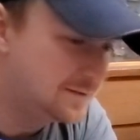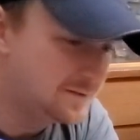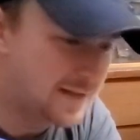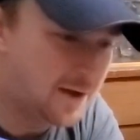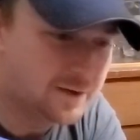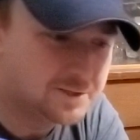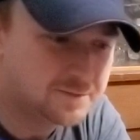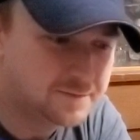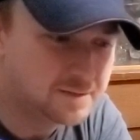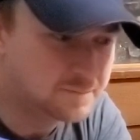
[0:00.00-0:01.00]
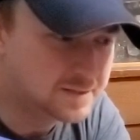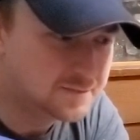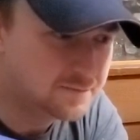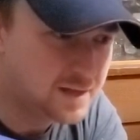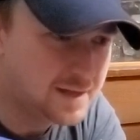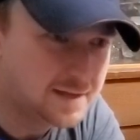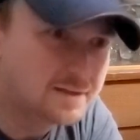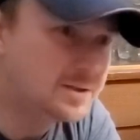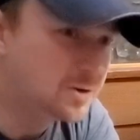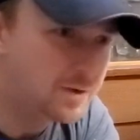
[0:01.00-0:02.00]
Now I should feed them this flake,
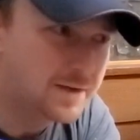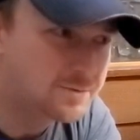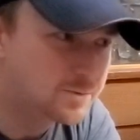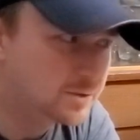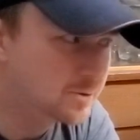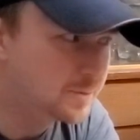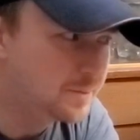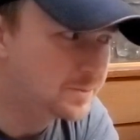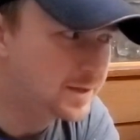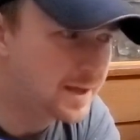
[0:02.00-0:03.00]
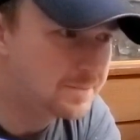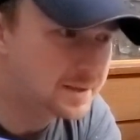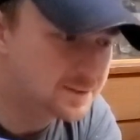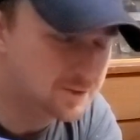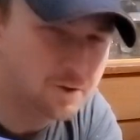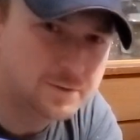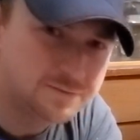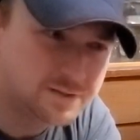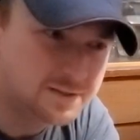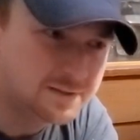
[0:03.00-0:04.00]
and you don't have to really remember that because you're
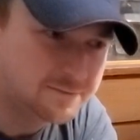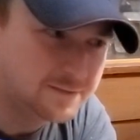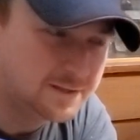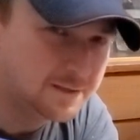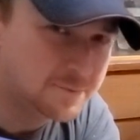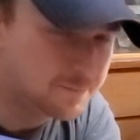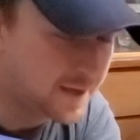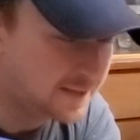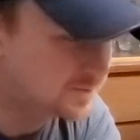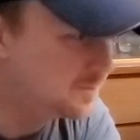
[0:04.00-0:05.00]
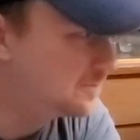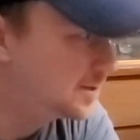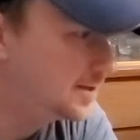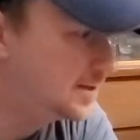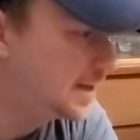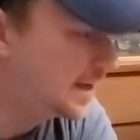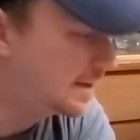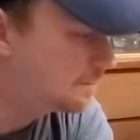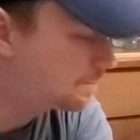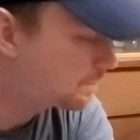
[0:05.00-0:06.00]
always feeding them the maximum varied
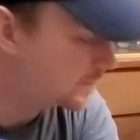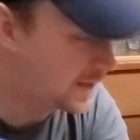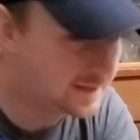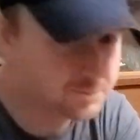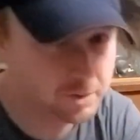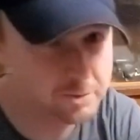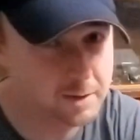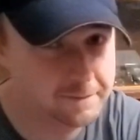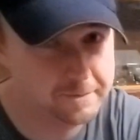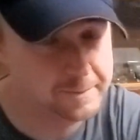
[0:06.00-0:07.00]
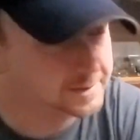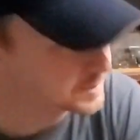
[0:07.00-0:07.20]
diet. It's worked well for me,